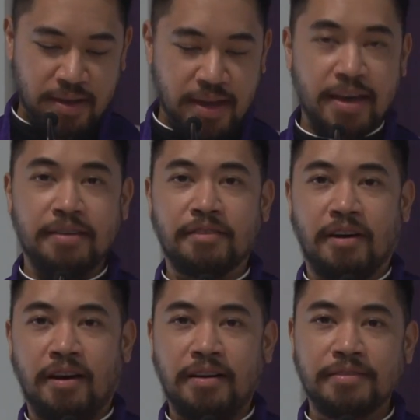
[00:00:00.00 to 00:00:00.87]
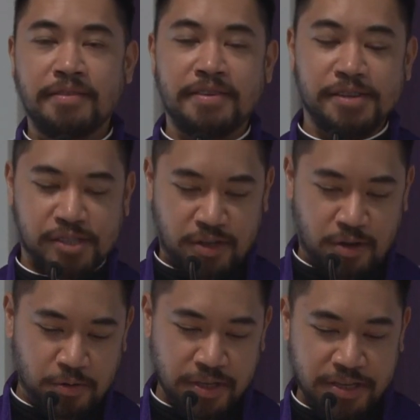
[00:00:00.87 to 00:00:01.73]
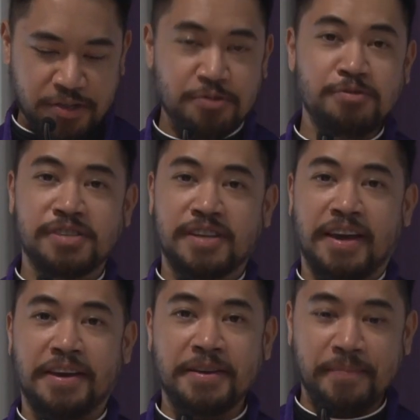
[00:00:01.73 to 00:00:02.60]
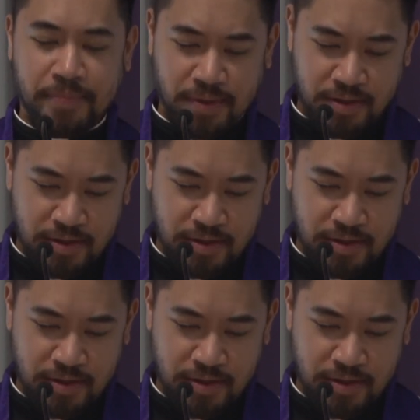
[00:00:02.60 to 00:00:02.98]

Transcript: And on this Holy Tuesday,